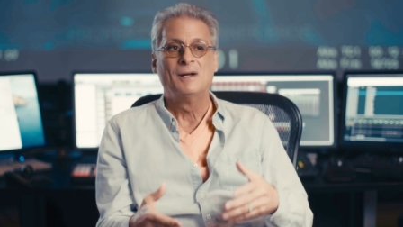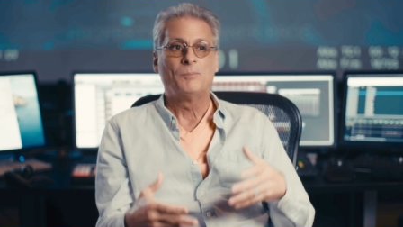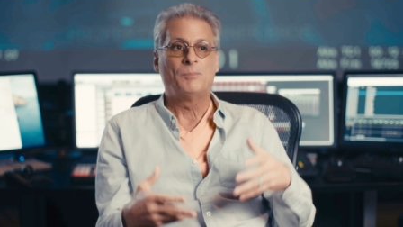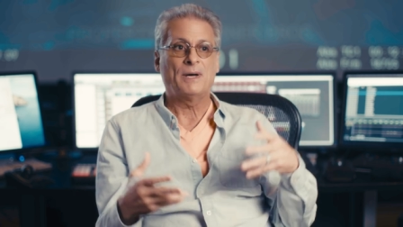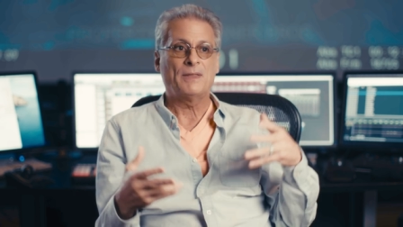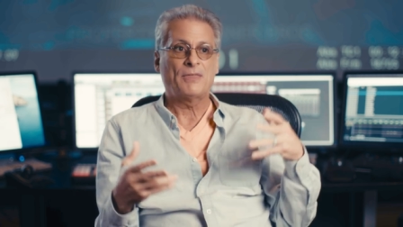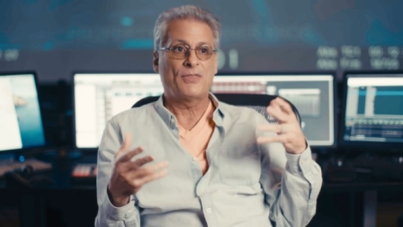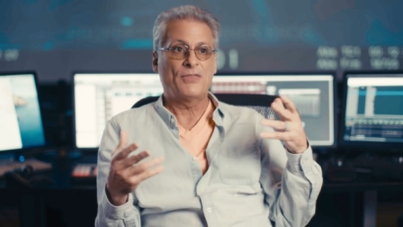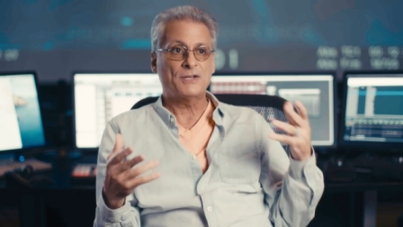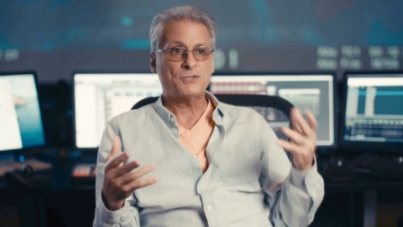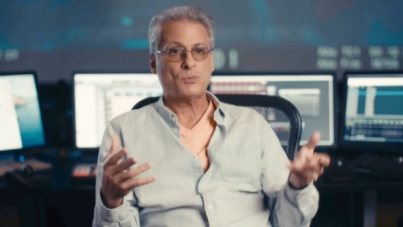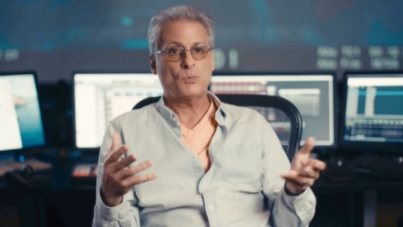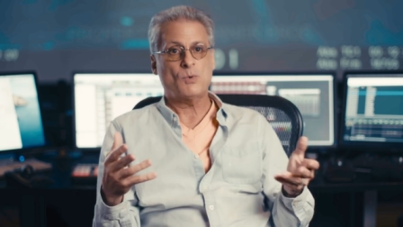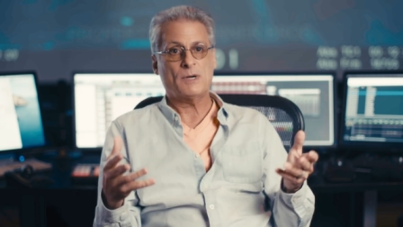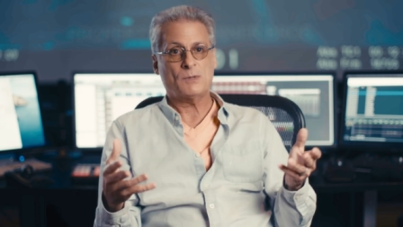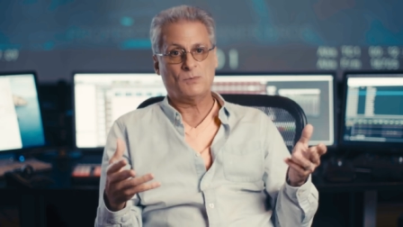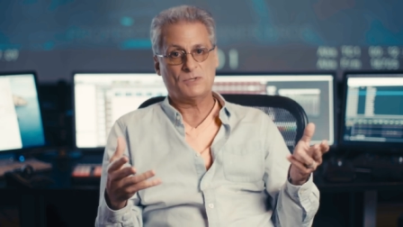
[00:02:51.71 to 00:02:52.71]
but this
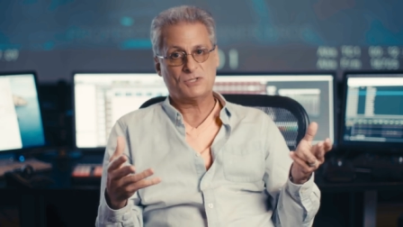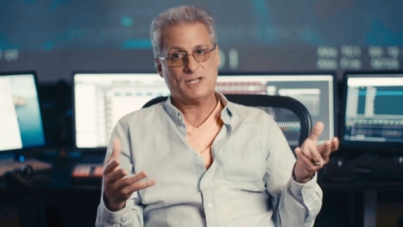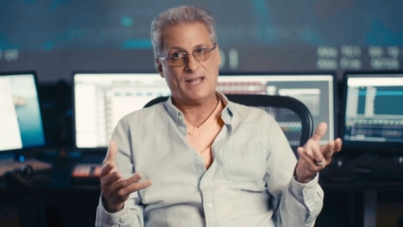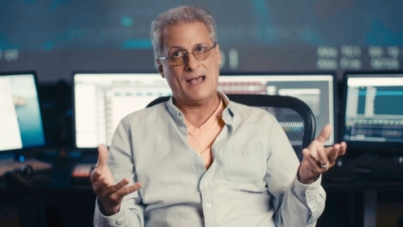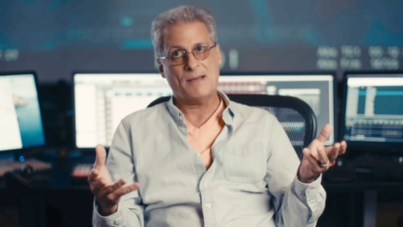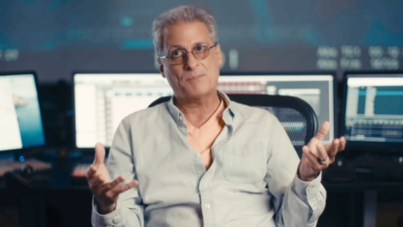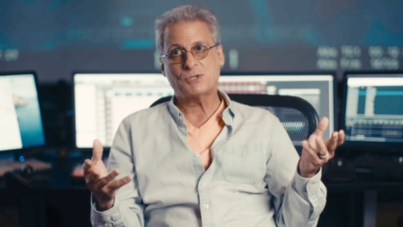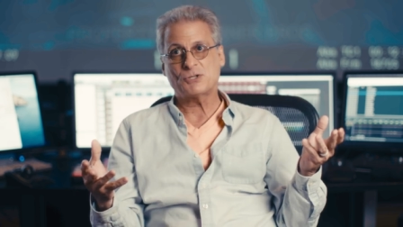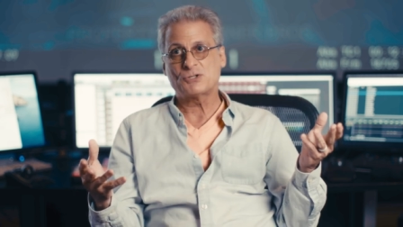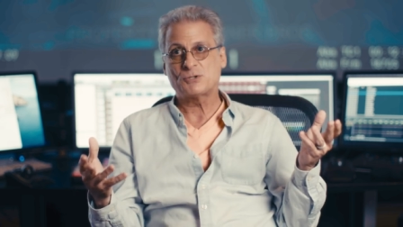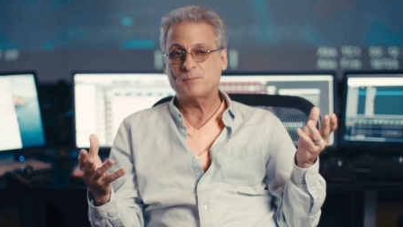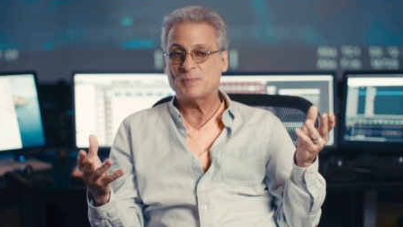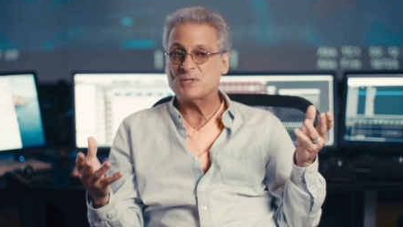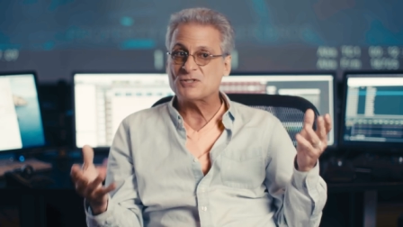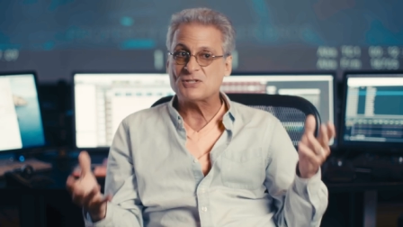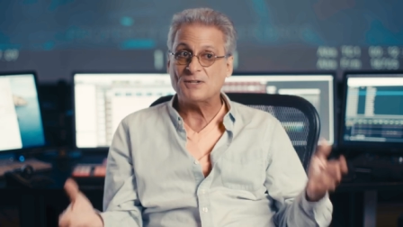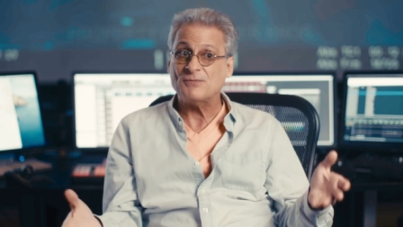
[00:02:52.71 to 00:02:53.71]
one was captured
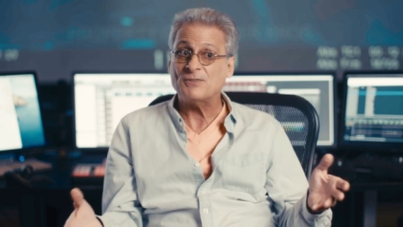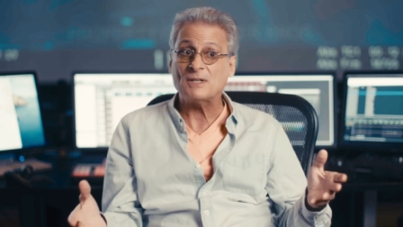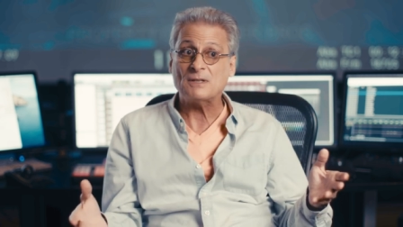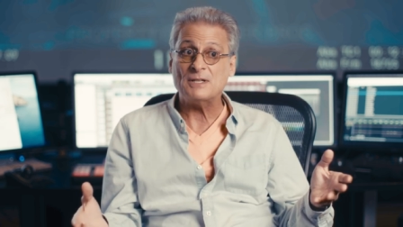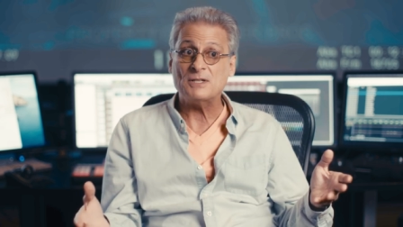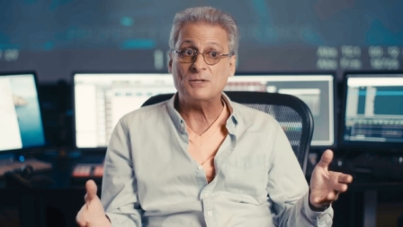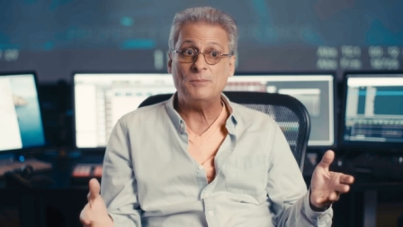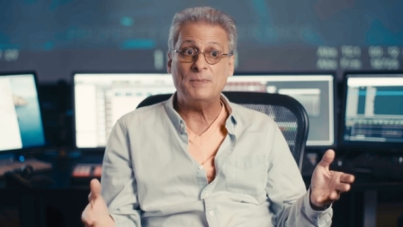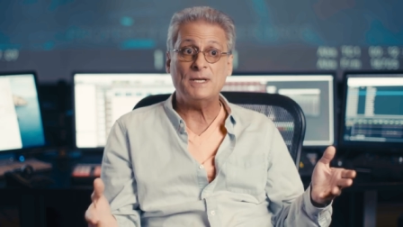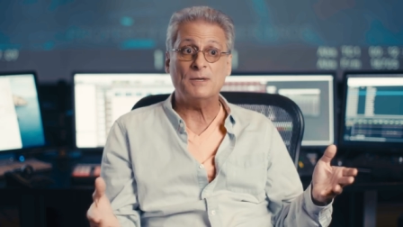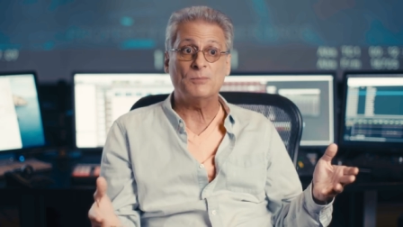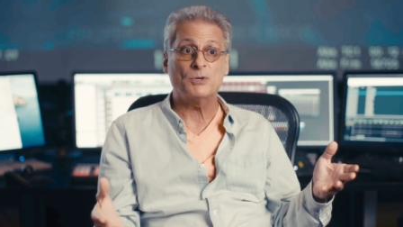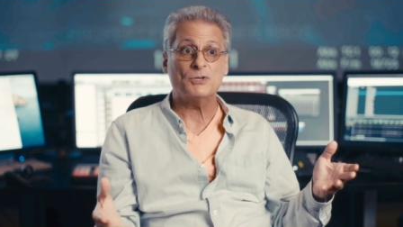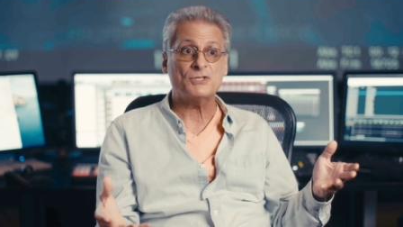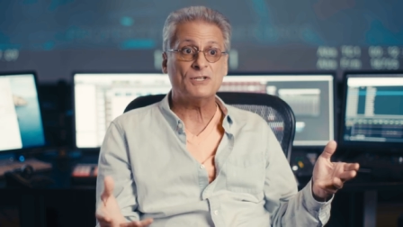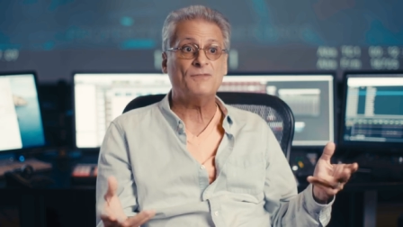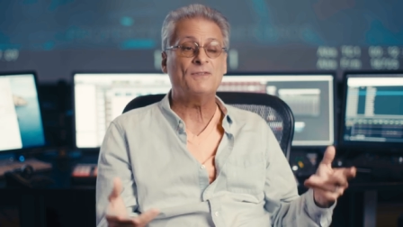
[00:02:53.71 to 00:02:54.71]
specifically to be
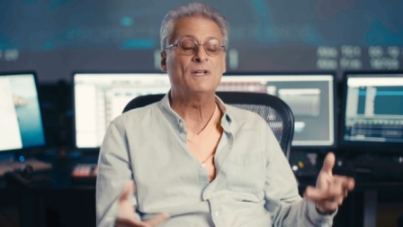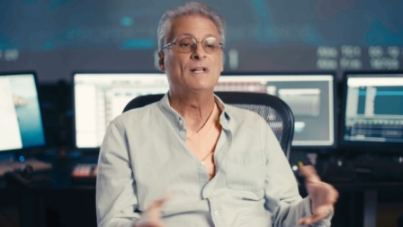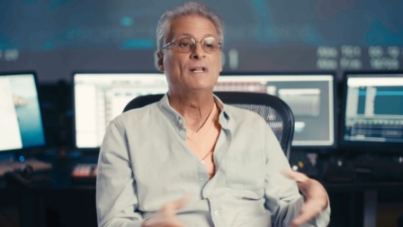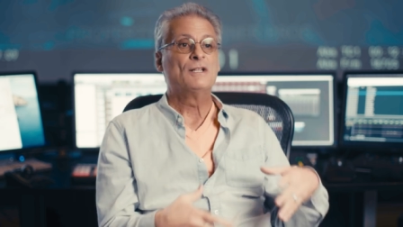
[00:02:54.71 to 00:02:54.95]
immersive.